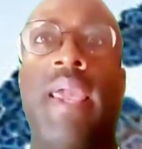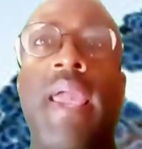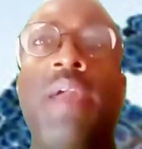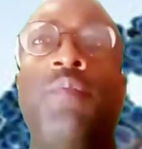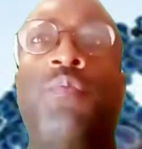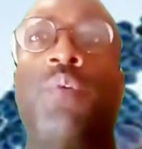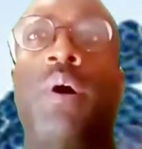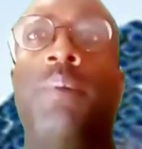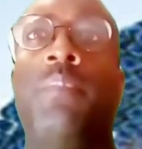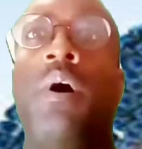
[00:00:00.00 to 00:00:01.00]
came
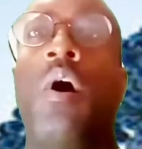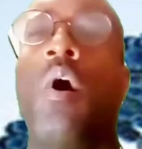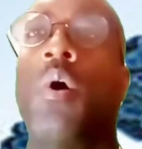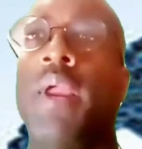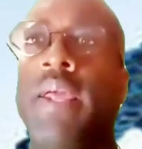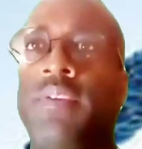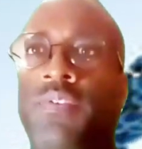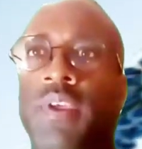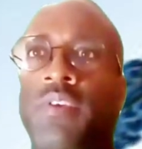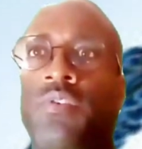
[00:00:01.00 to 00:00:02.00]
from our
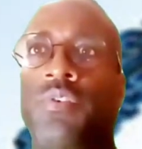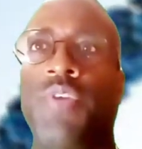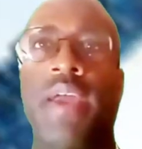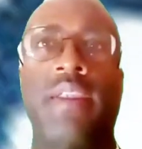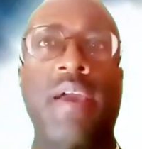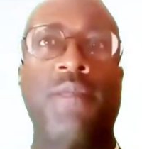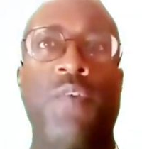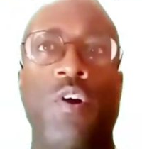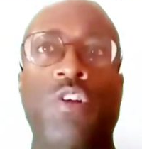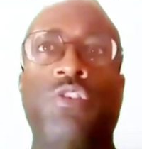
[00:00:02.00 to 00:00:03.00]
ancestors that
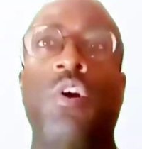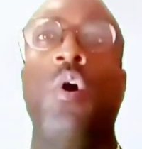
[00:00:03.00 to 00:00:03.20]
diverged